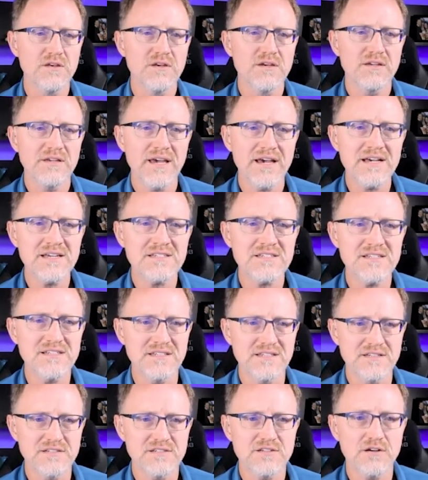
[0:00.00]

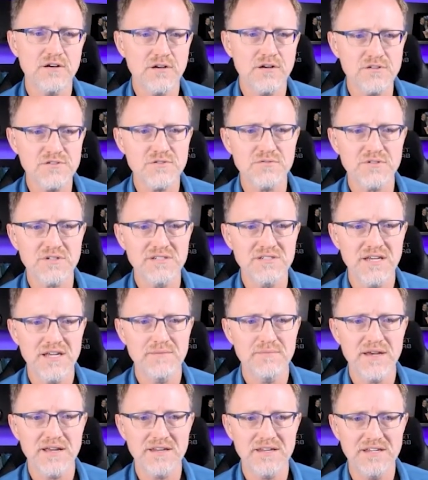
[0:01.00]
Castings also
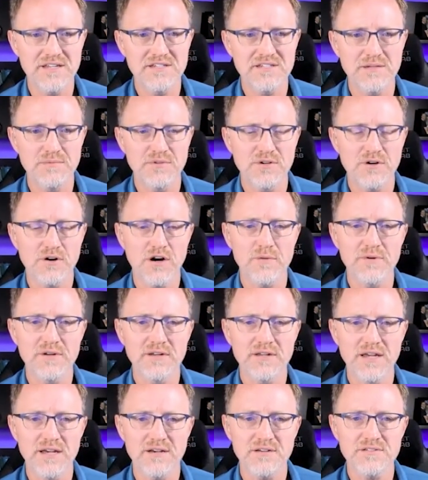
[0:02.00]
contain magnesium,
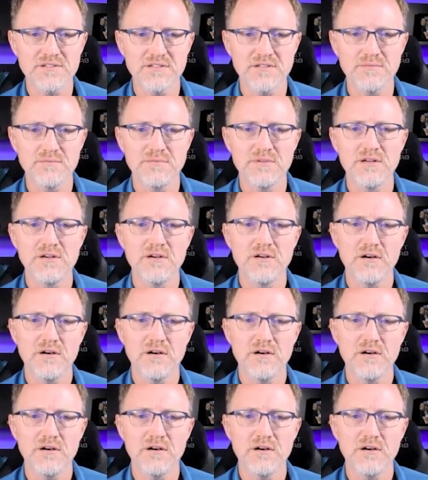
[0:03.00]
carbon, calcium,